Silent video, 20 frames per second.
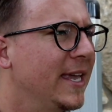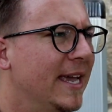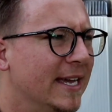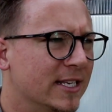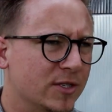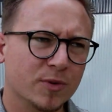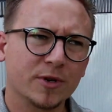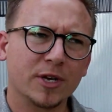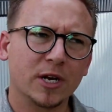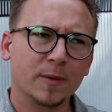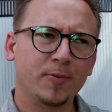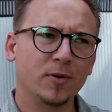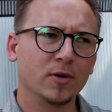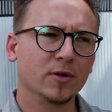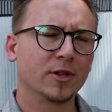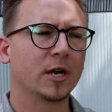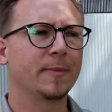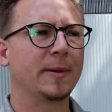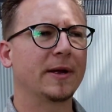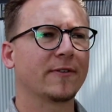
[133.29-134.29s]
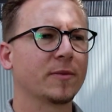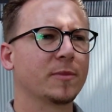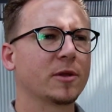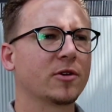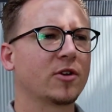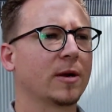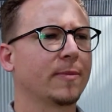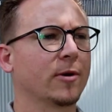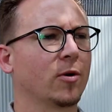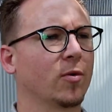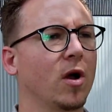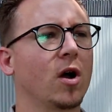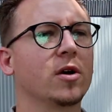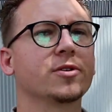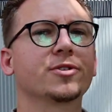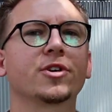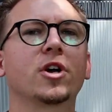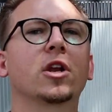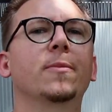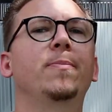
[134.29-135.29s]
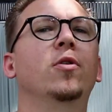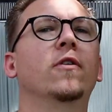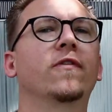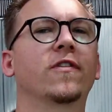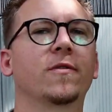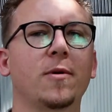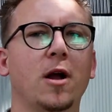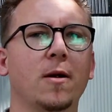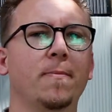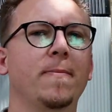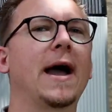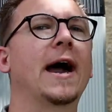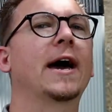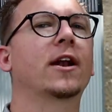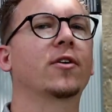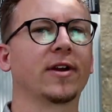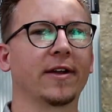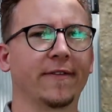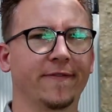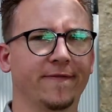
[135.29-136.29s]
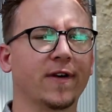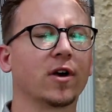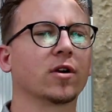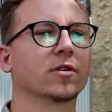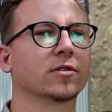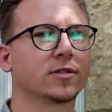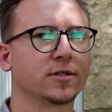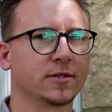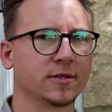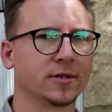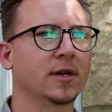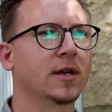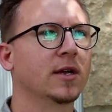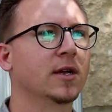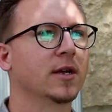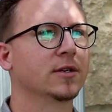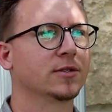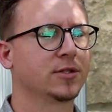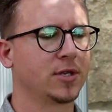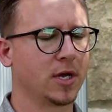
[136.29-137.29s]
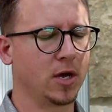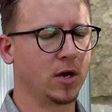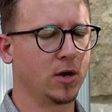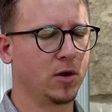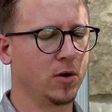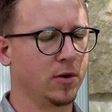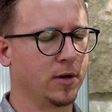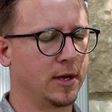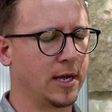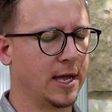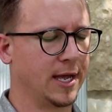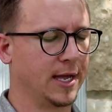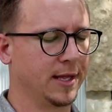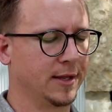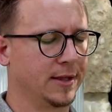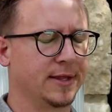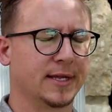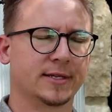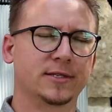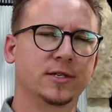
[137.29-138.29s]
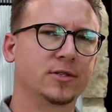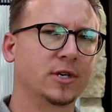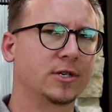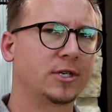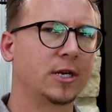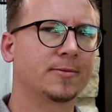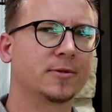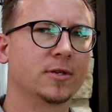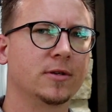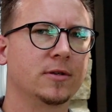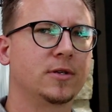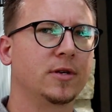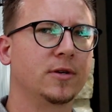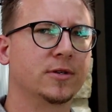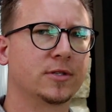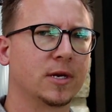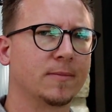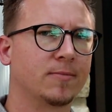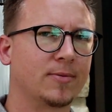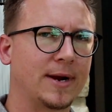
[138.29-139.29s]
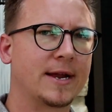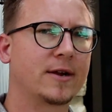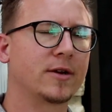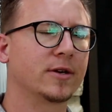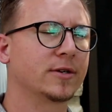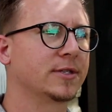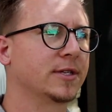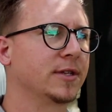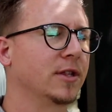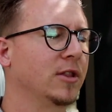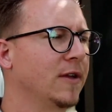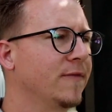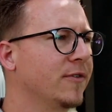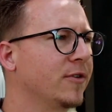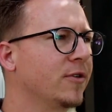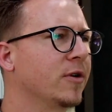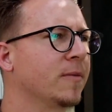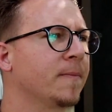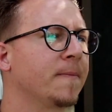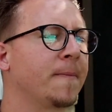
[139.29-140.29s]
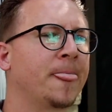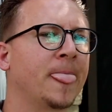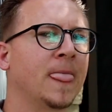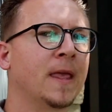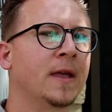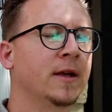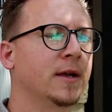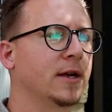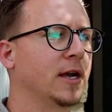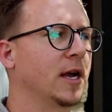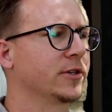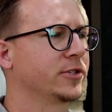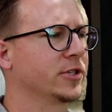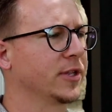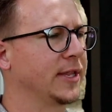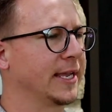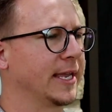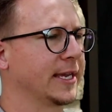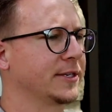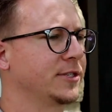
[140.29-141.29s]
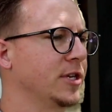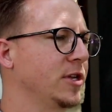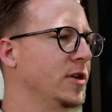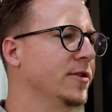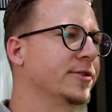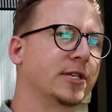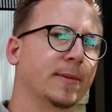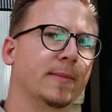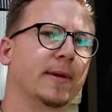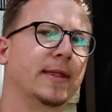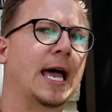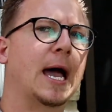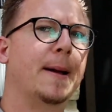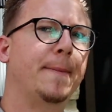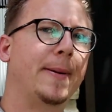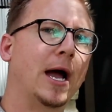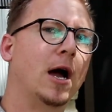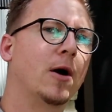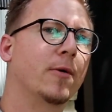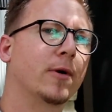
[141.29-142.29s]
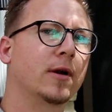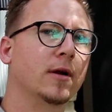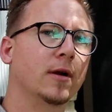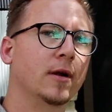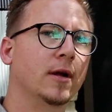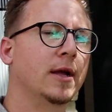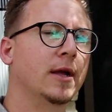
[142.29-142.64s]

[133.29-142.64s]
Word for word: yes, we're gonna pull a little bit from the grid, but we're also gonna pull from our battery first. So uh, this is hooked up to some breakers in the living room uh, so they get to use some of that power.